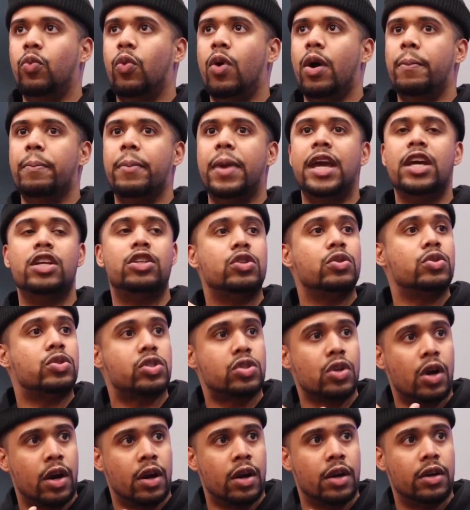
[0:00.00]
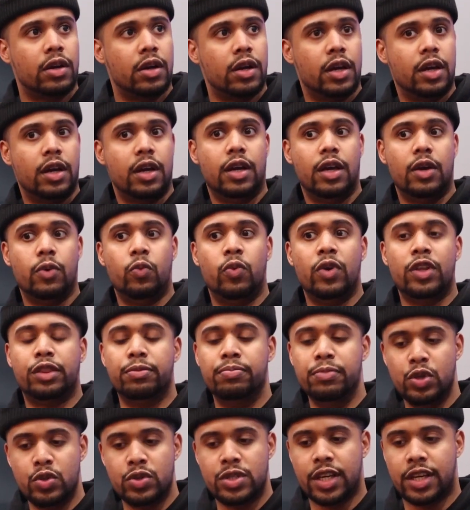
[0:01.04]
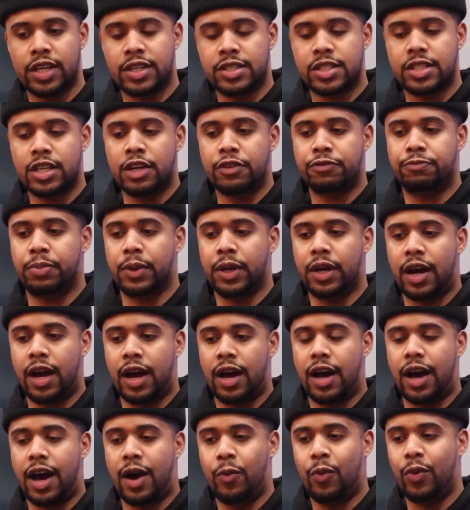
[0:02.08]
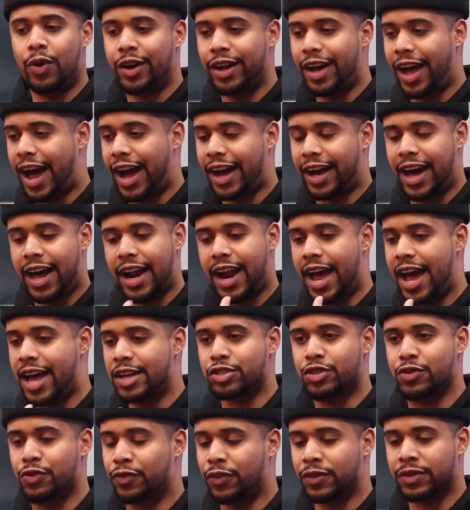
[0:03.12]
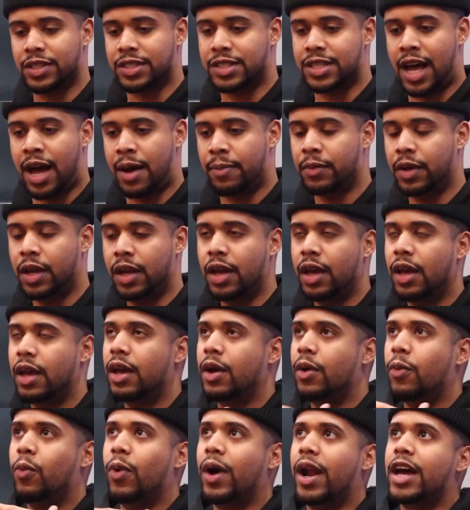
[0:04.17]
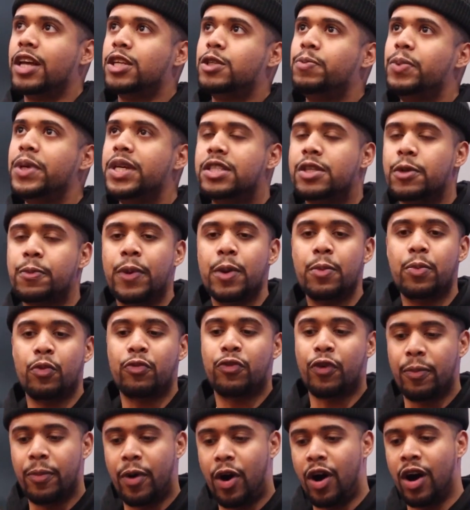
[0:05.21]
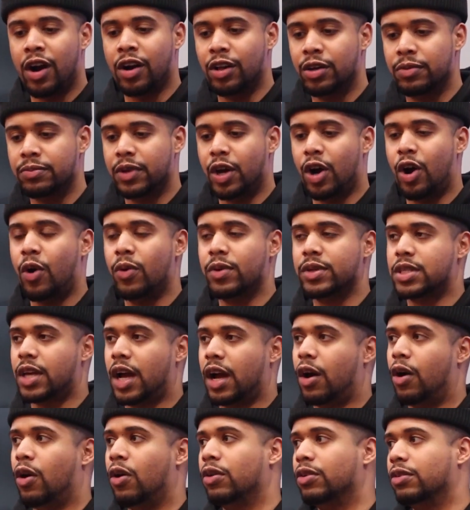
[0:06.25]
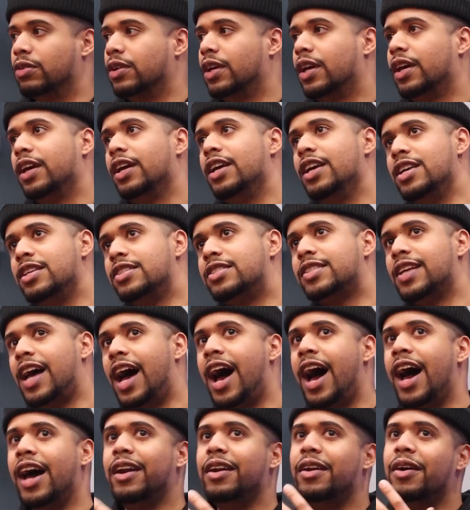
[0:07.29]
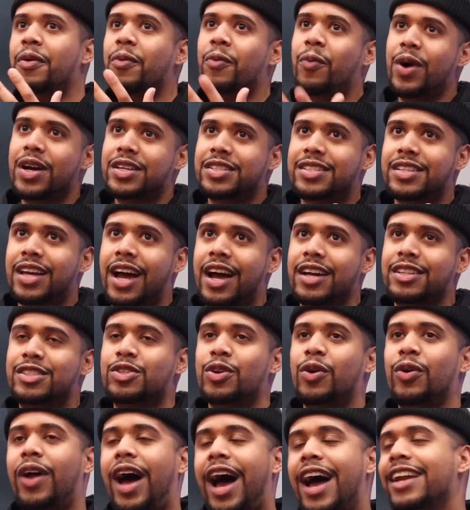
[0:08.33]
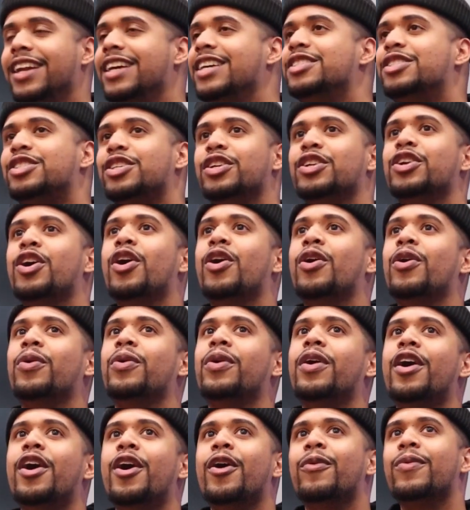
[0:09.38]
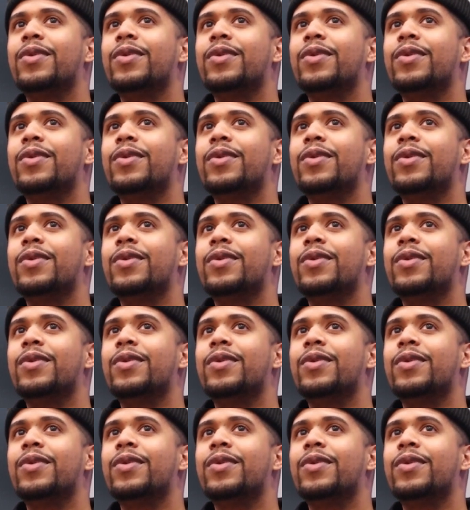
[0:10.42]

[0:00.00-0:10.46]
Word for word: what made you start with music and stuff, but I gotta ask you from the top. When I speak to people from Harlem, they're always like, oh, East Side, West Side. So I need to know